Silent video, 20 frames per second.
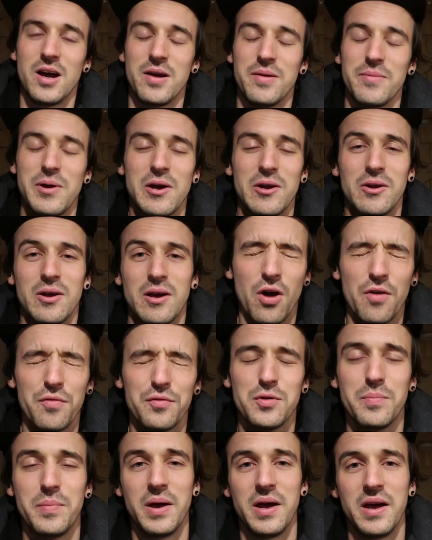I am out, off
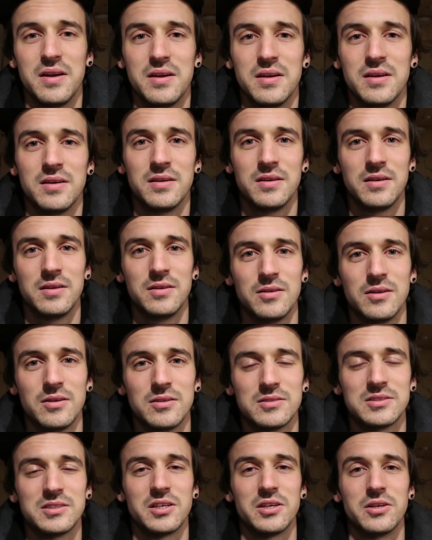to bed.
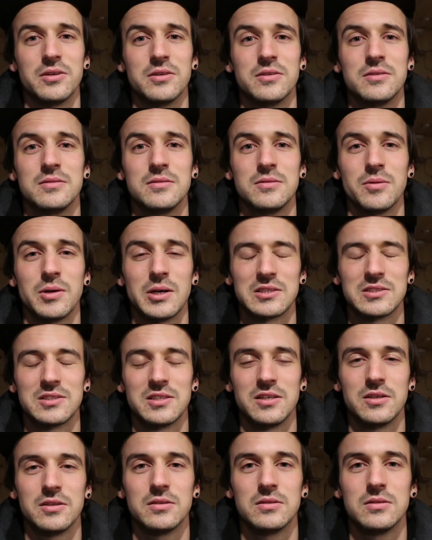I'll see you when I
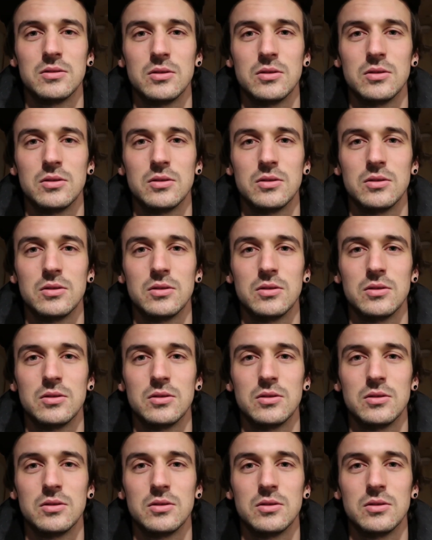see you.